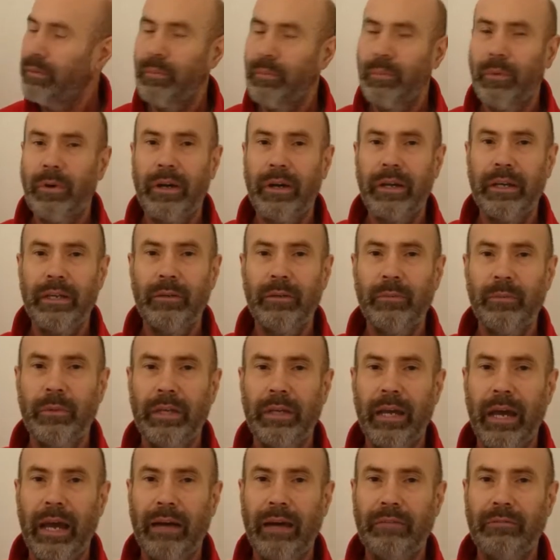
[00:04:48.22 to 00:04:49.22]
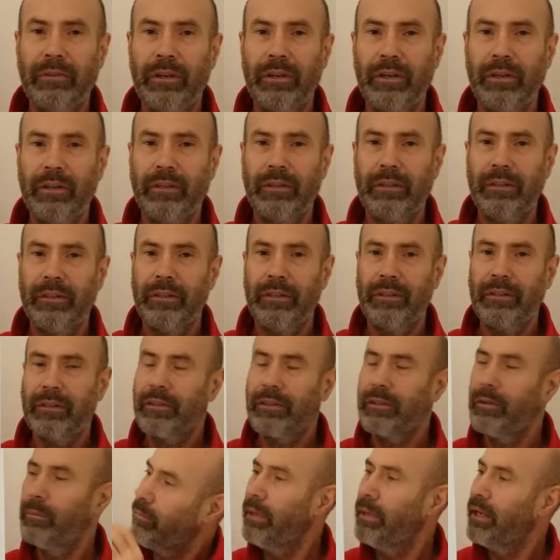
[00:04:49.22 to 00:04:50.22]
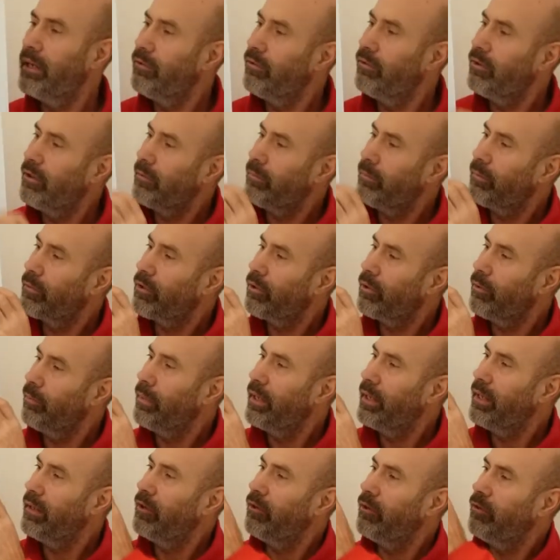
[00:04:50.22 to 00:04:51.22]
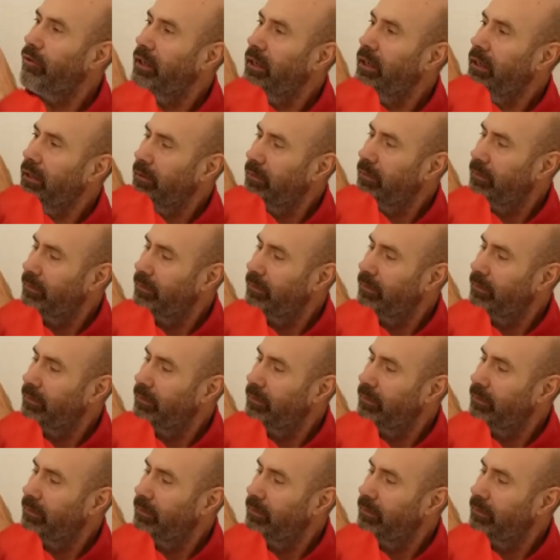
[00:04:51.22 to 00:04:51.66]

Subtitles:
Well, here we have a capillary,